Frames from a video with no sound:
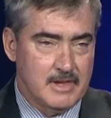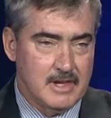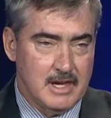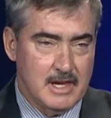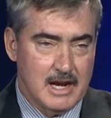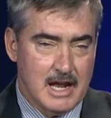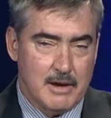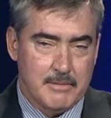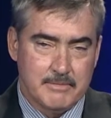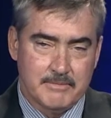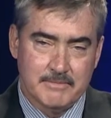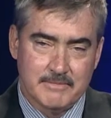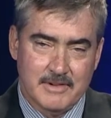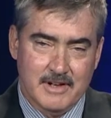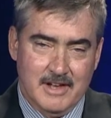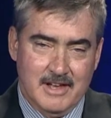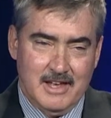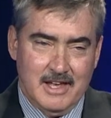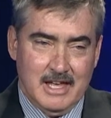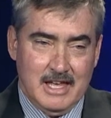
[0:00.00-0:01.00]
and I'll
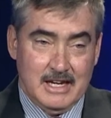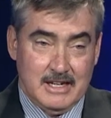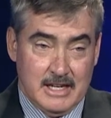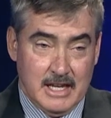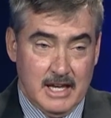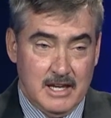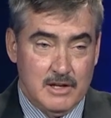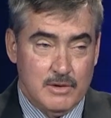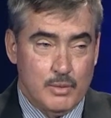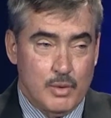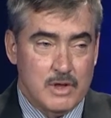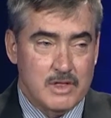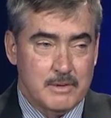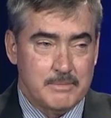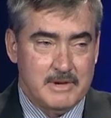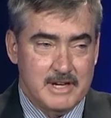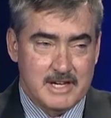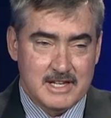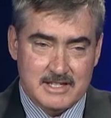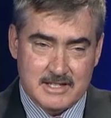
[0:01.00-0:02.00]
tell you, one of the
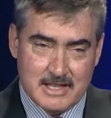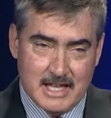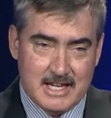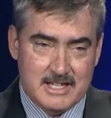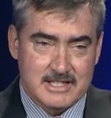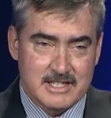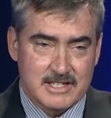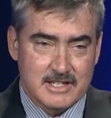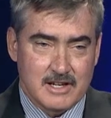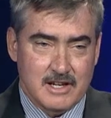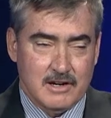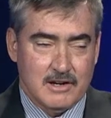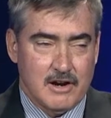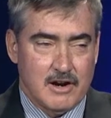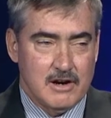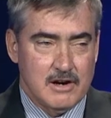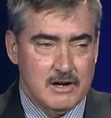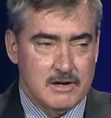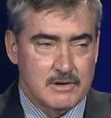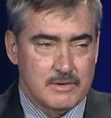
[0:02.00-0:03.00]
biggest things that
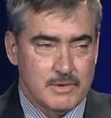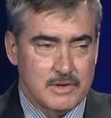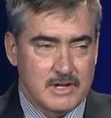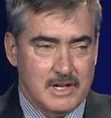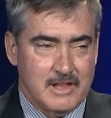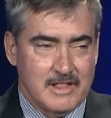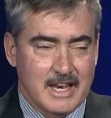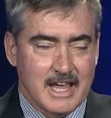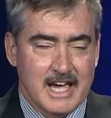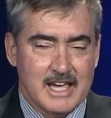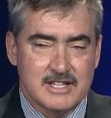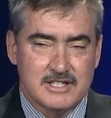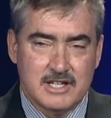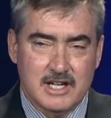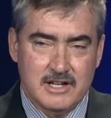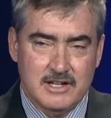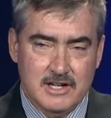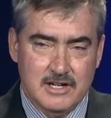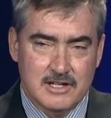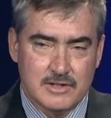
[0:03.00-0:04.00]
occurred in the last
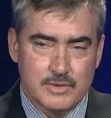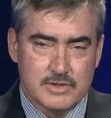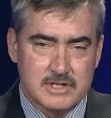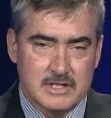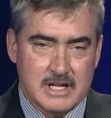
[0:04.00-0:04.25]
10 years was